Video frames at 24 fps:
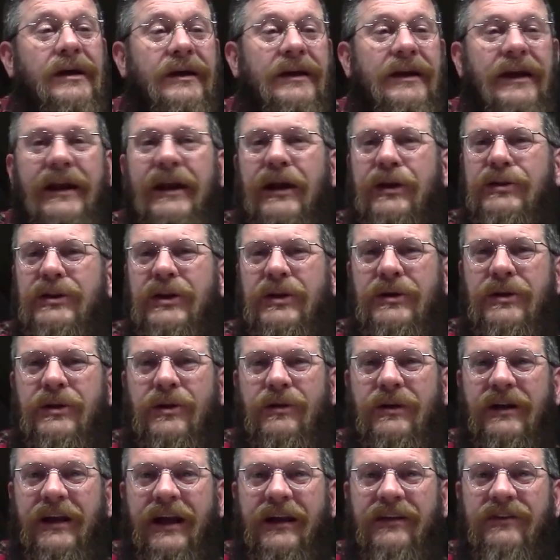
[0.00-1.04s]
get out there and
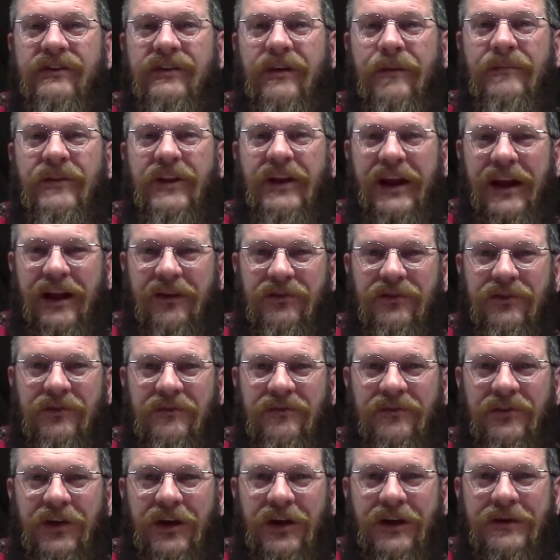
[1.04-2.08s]
create something, have some
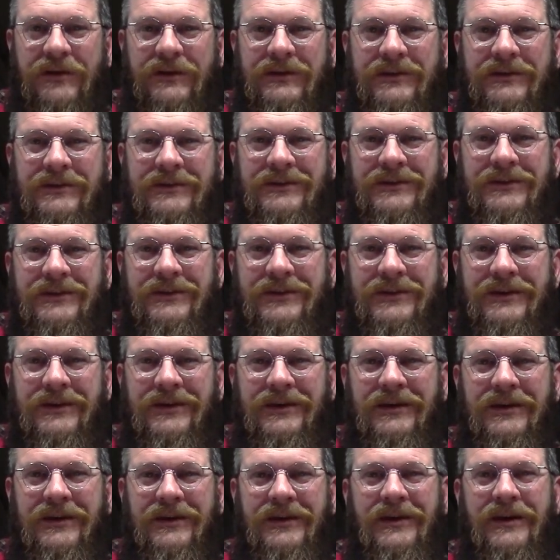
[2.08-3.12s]
fun.
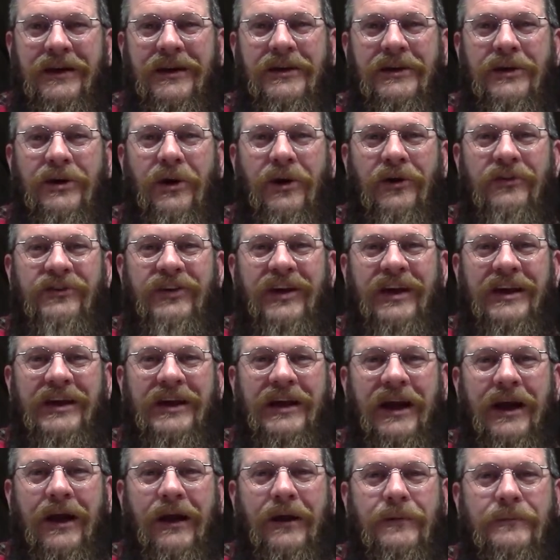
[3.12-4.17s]
Y'all take
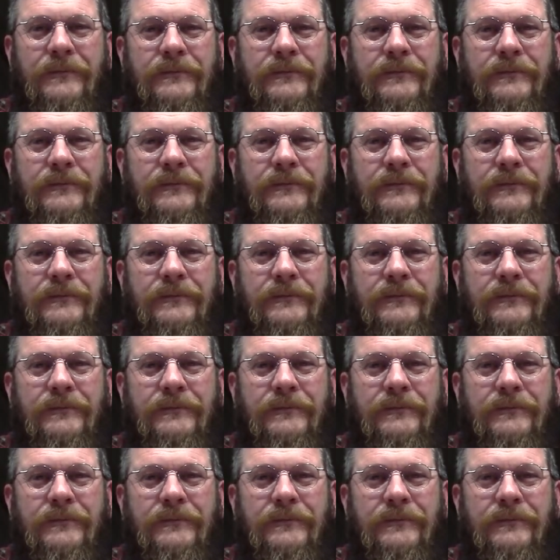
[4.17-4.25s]
care.